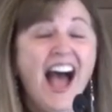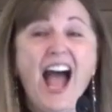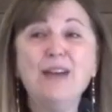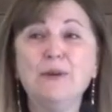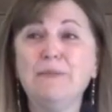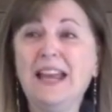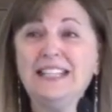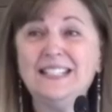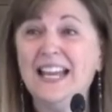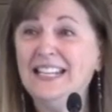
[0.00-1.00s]
I'm
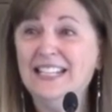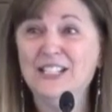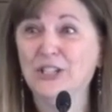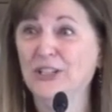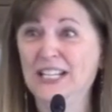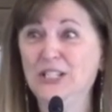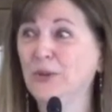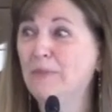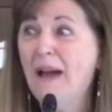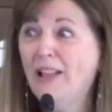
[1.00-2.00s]
amazed I didn't turn into
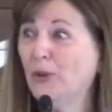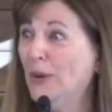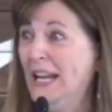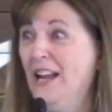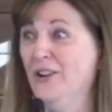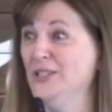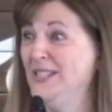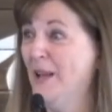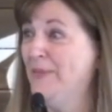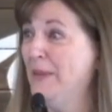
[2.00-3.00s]
a ballerina or
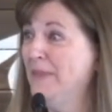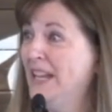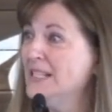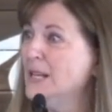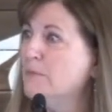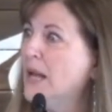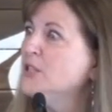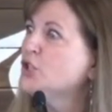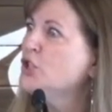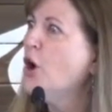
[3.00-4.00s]
something, because it
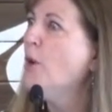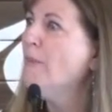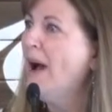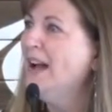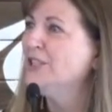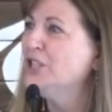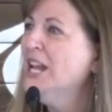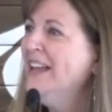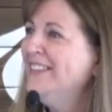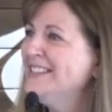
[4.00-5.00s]
meant so much.
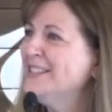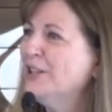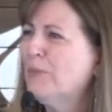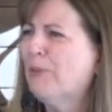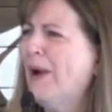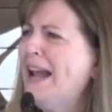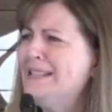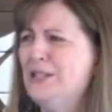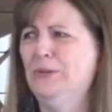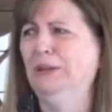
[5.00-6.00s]
This little
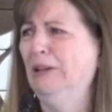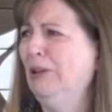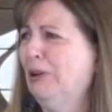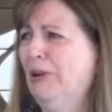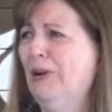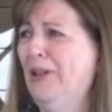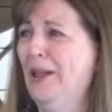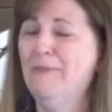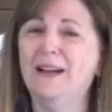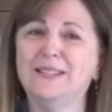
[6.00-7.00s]
praise to a little girl
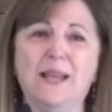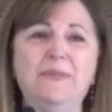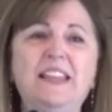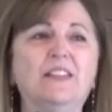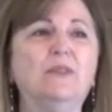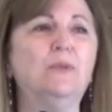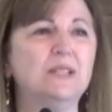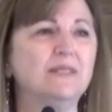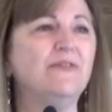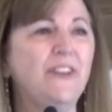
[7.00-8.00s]
about something that
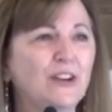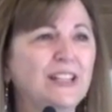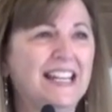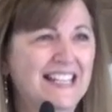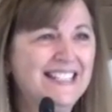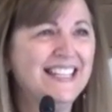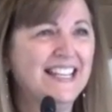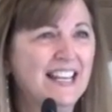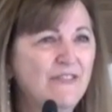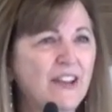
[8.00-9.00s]
was fairly
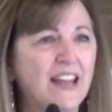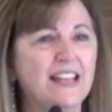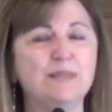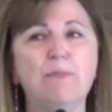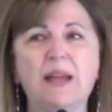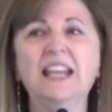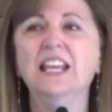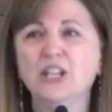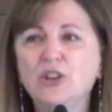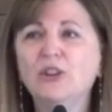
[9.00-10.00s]
insignificant, but
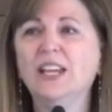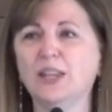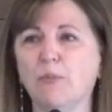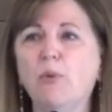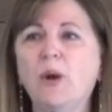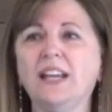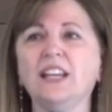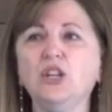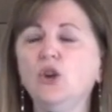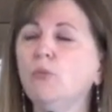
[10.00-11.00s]
you get the point,
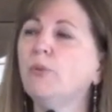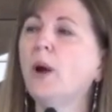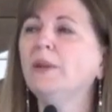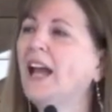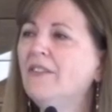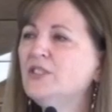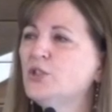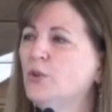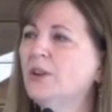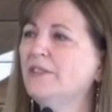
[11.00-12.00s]
and you probably have a
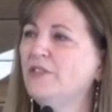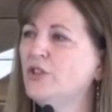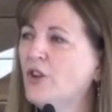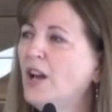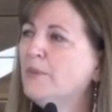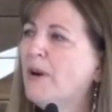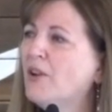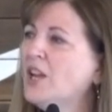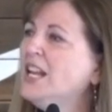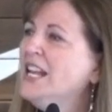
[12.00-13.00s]
story. If you thought about
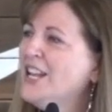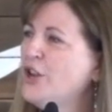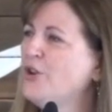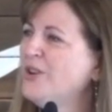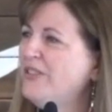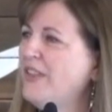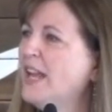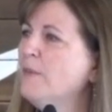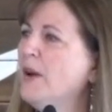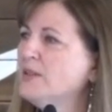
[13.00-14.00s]
it, you could
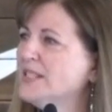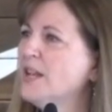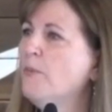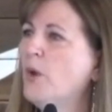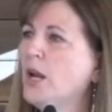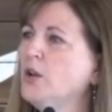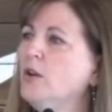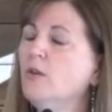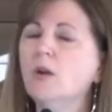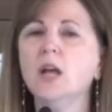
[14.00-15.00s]
think about someone
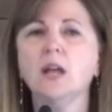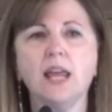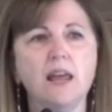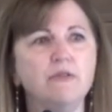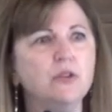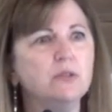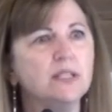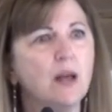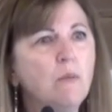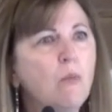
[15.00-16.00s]
who gave you
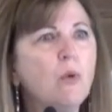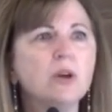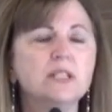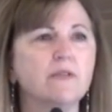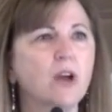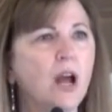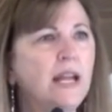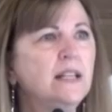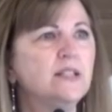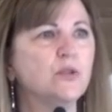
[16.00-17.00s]
some words of
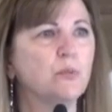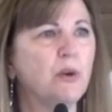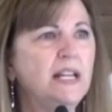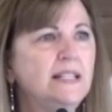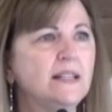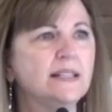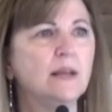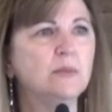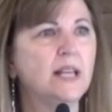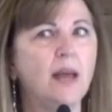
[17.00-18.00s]
kindness or praise at
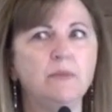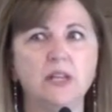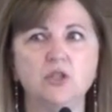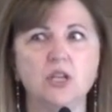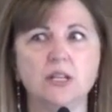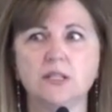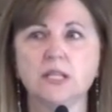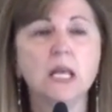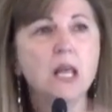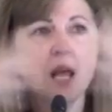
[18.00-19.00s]
some time that just,
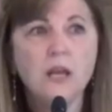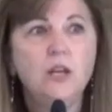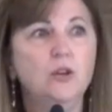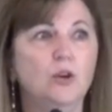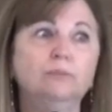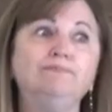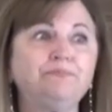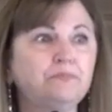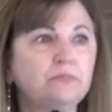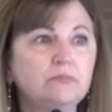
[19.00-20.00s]
you know,
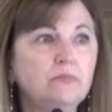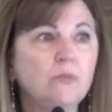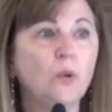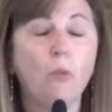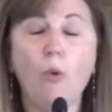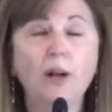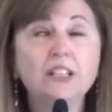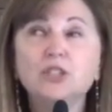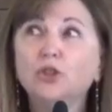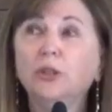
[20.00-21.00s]

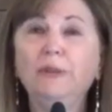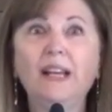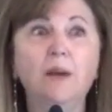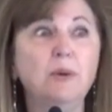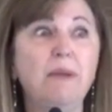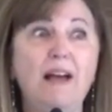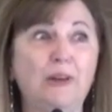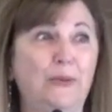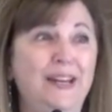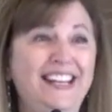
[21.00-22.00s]
wanted you to become a
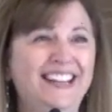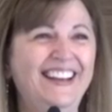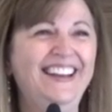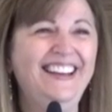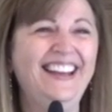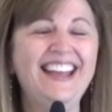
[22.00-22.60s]
ballerina.